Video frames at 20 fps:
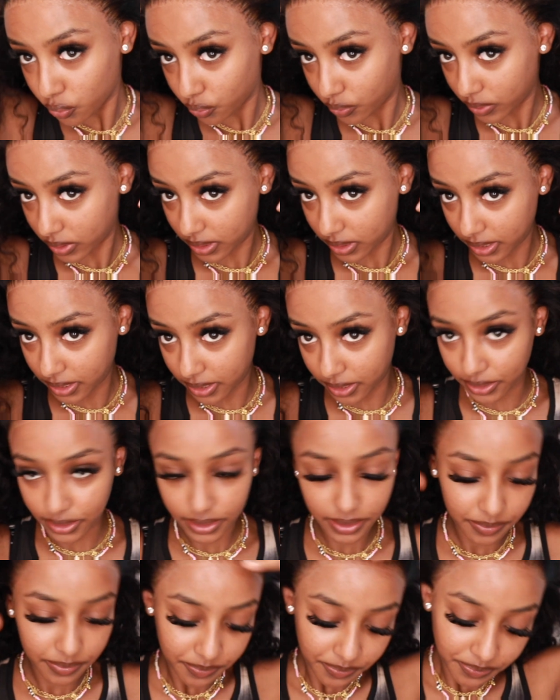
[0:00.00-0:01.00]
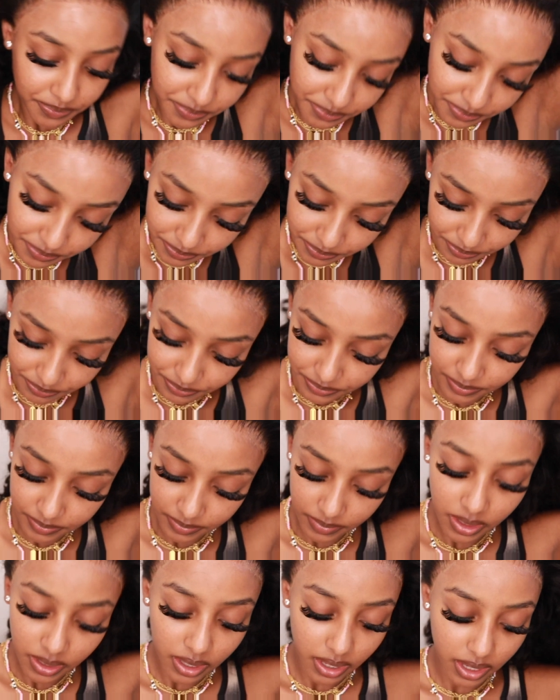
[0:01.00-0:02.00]
Really good.
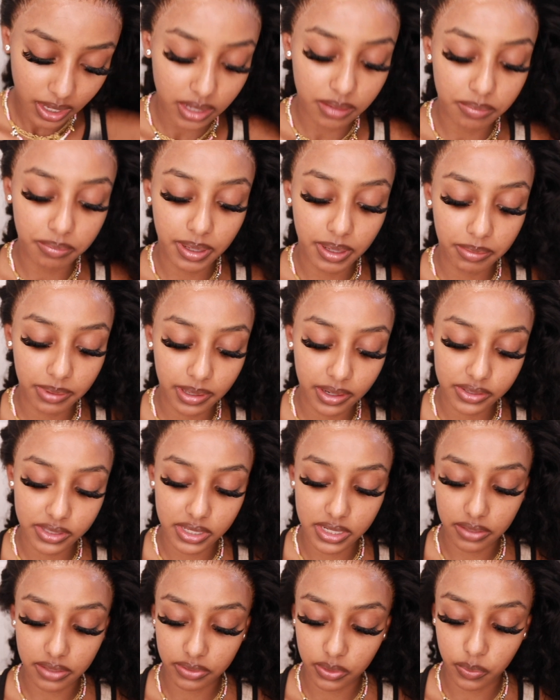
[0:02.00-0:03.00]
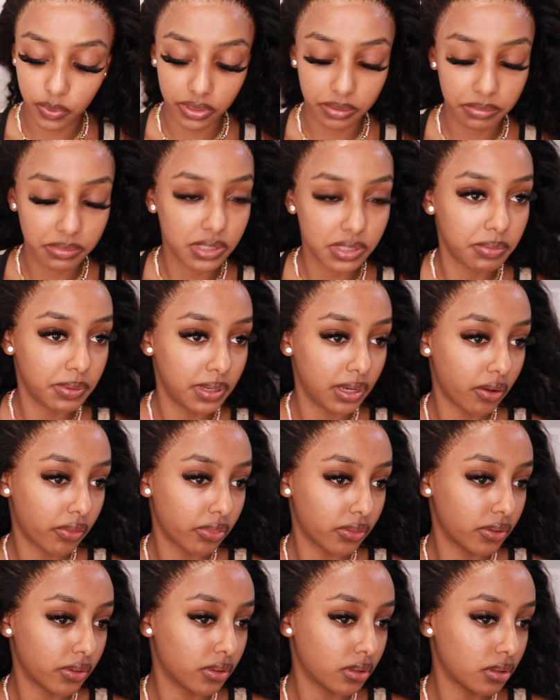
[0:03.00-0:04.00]
And baby hairs, I definitely want them to be on
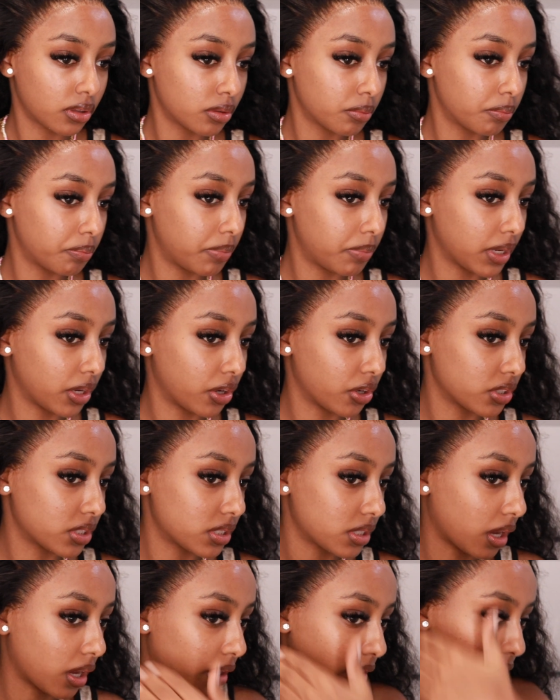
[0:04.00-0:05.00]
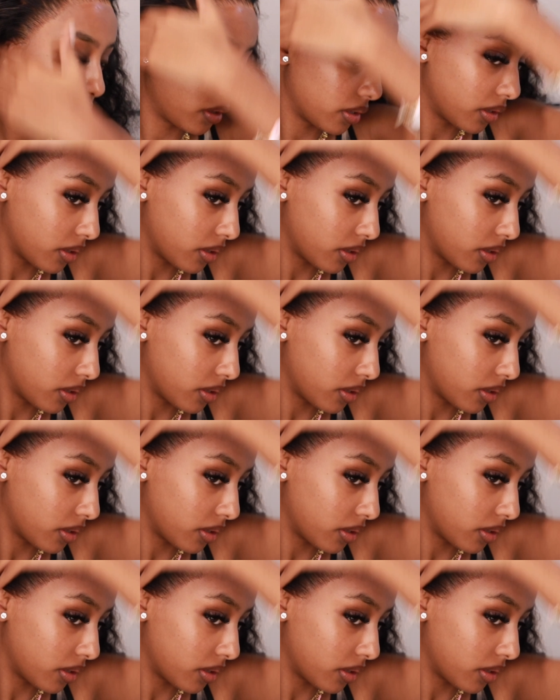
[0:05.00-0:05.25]
the bigger side.